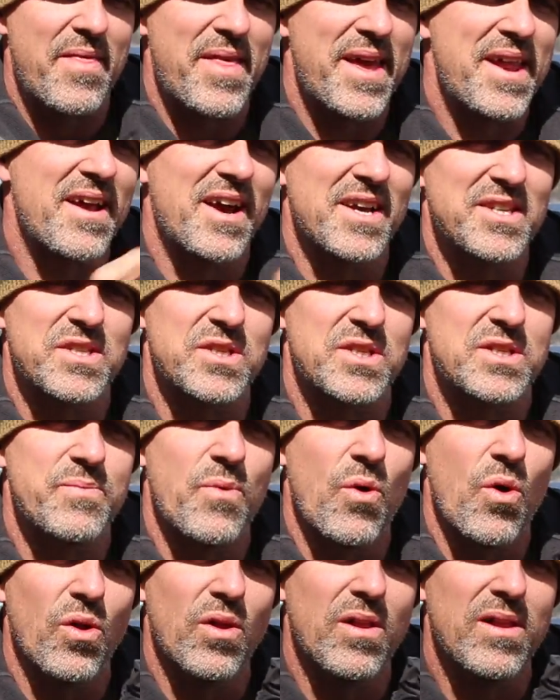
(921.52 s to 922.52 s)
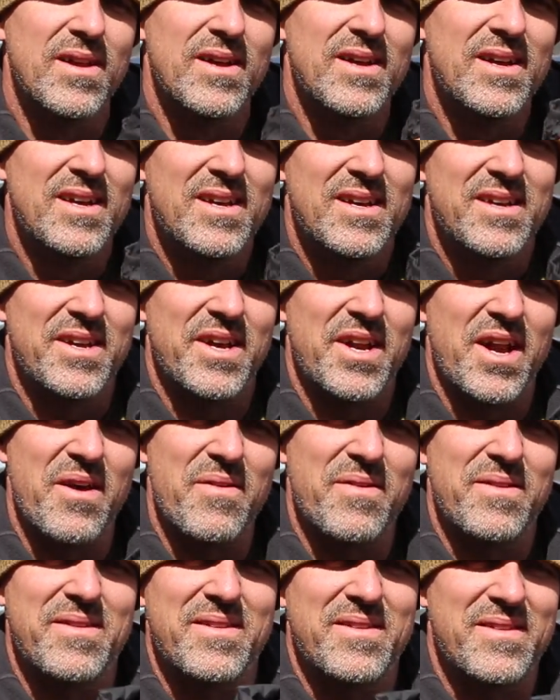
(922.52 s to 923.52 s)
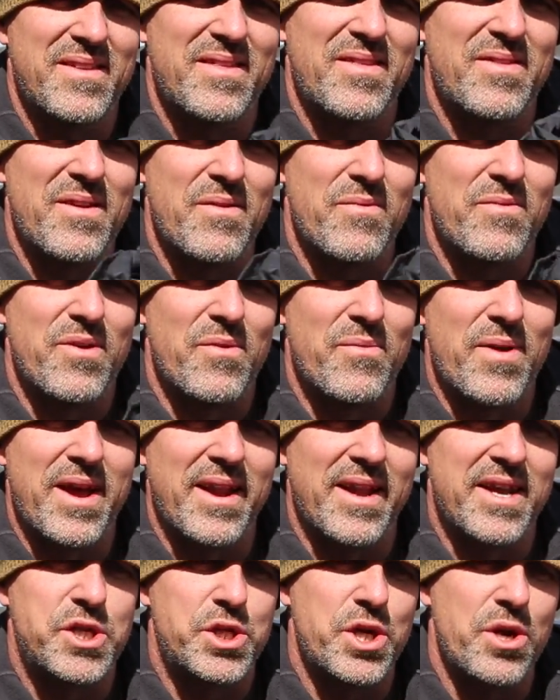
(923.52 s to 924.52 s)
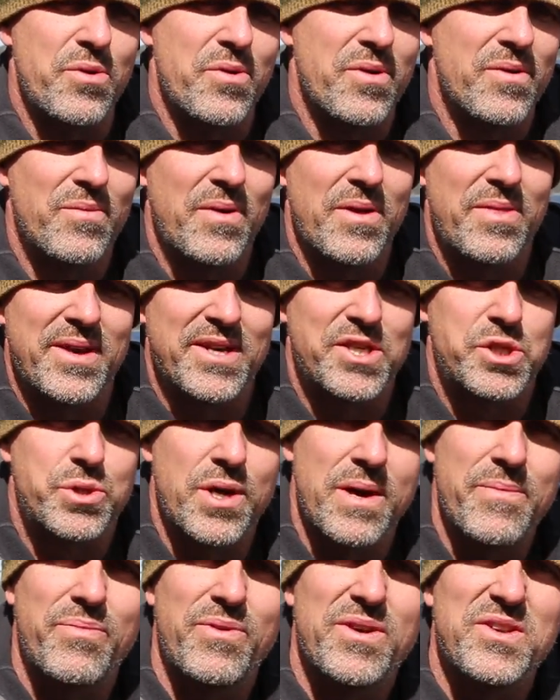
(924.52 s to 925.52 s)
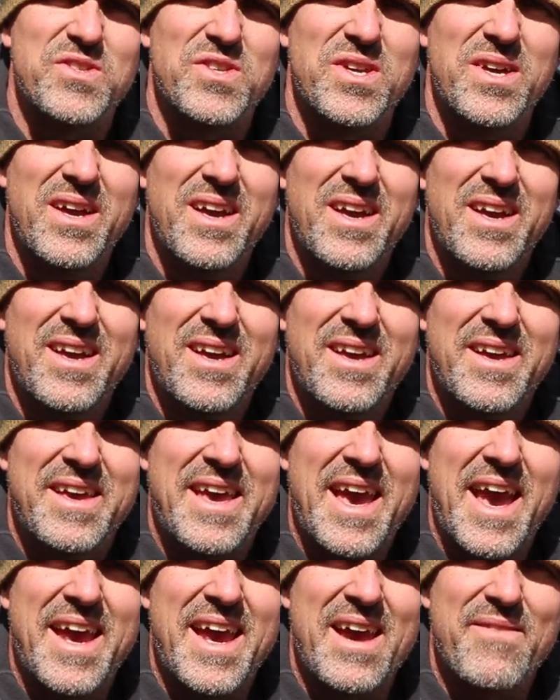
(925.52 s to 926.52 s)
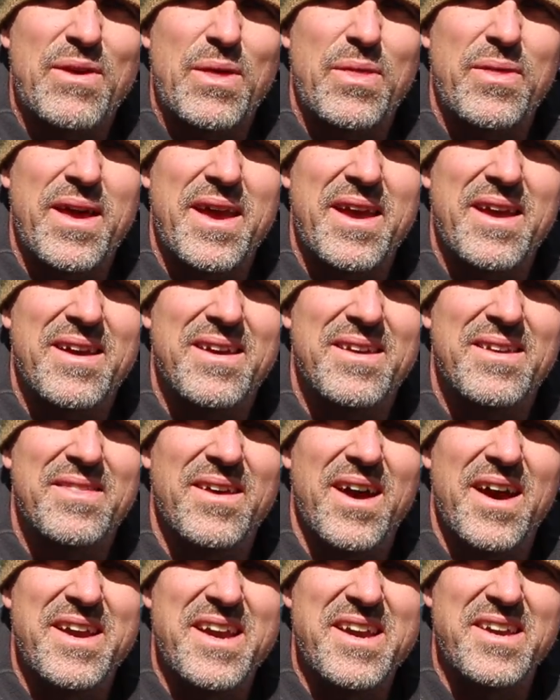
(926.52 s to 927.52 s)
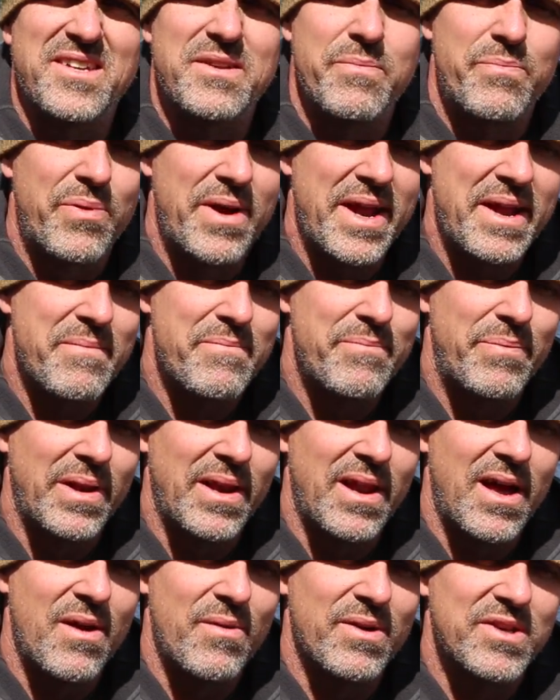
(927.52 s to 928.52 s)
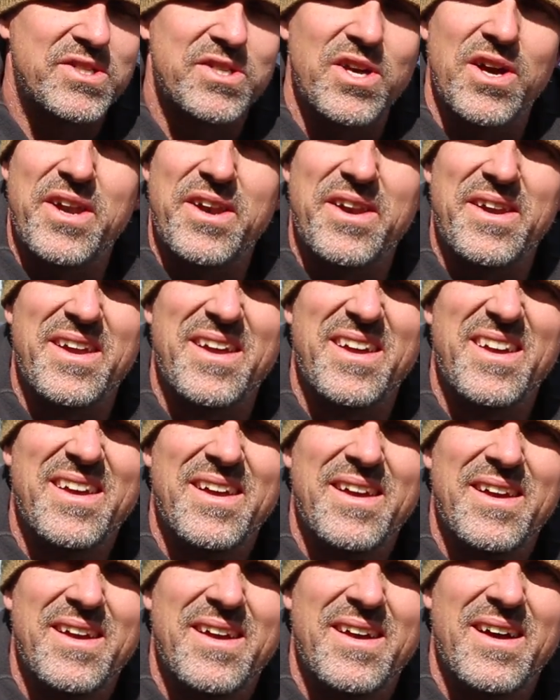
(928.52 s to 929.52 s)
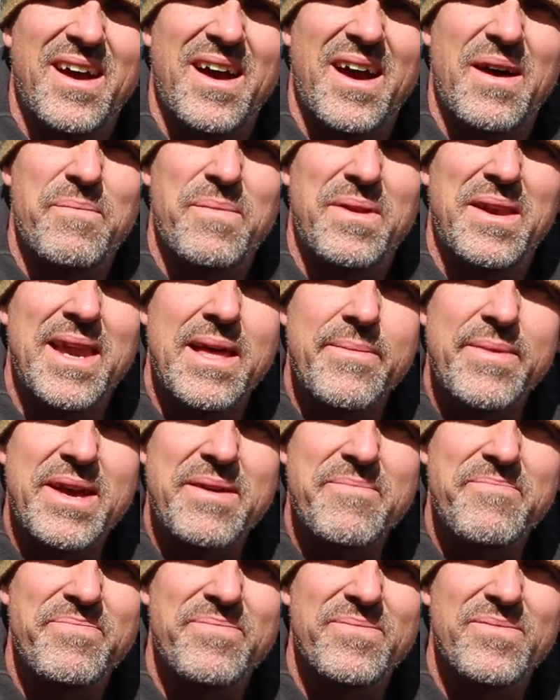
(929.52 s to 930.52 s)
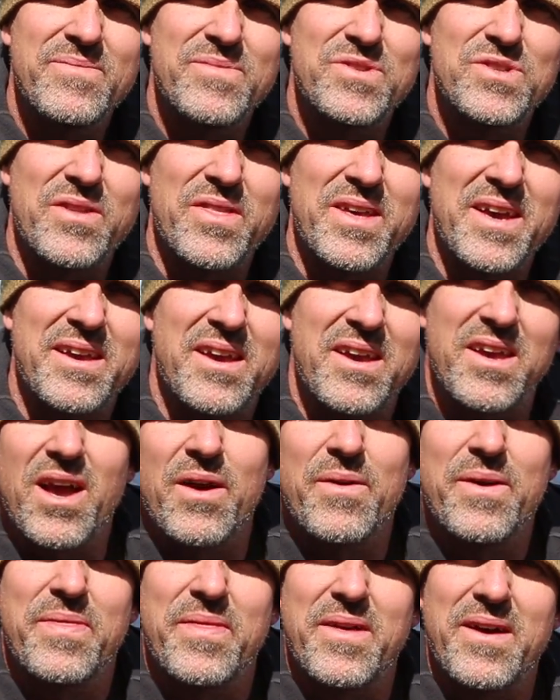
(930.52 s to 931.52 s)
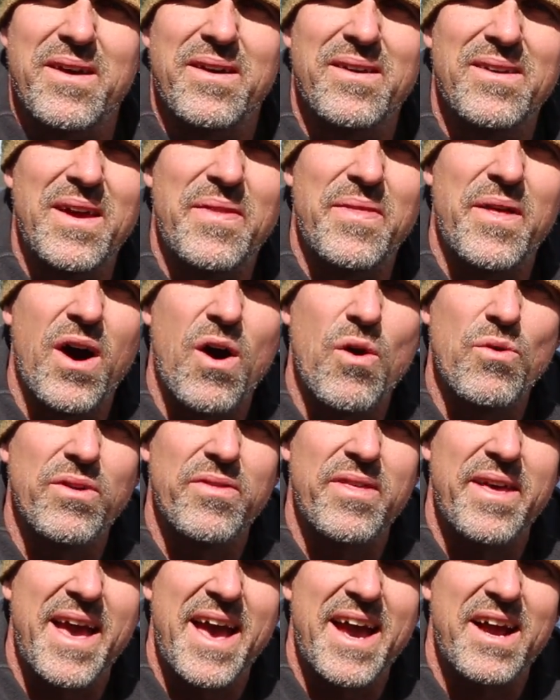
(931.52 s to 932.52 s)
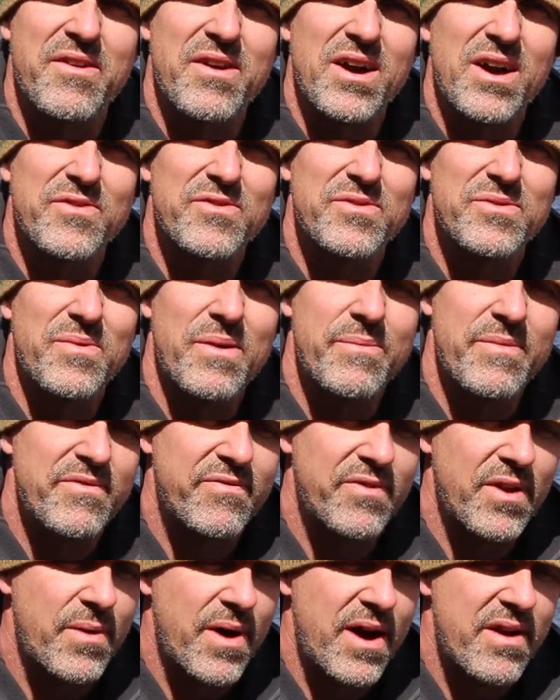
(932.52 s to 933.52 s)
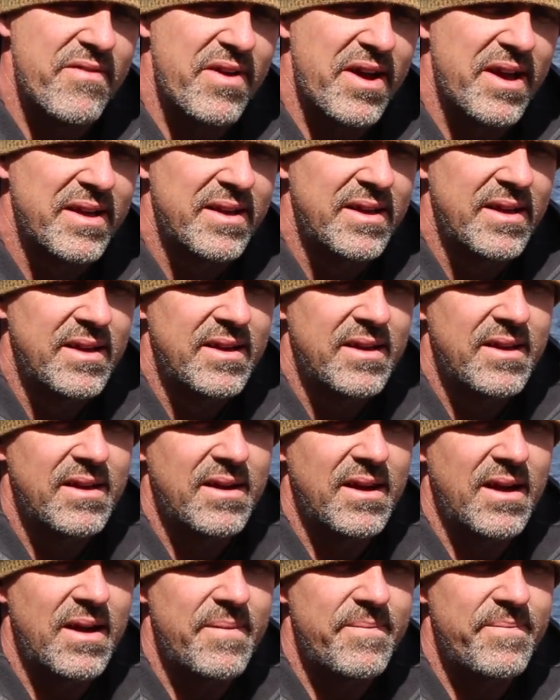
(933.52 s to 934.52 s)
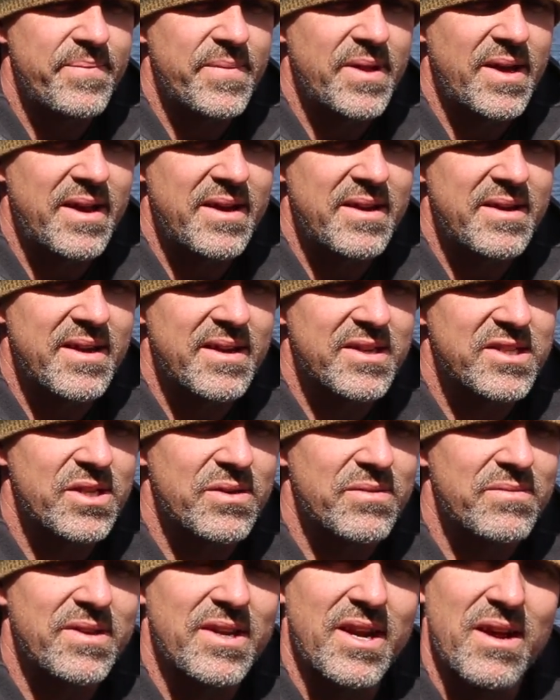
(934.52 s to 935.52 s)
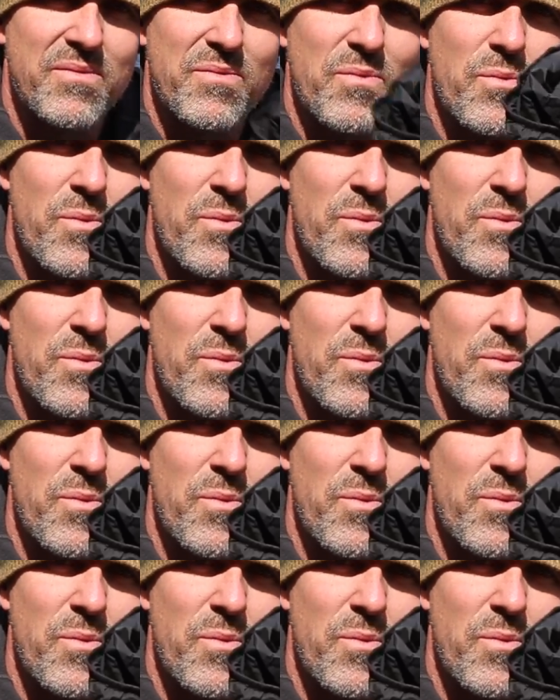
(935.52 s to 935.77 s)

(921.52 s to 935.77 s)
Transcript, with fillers: that they're nice and small, you know, the, the real issue with this trip was getting everything that I needed to bring below a certain um, limit so that it could go in the, in the hold of the aircraft when we flew over. Um, and uh, so, you know,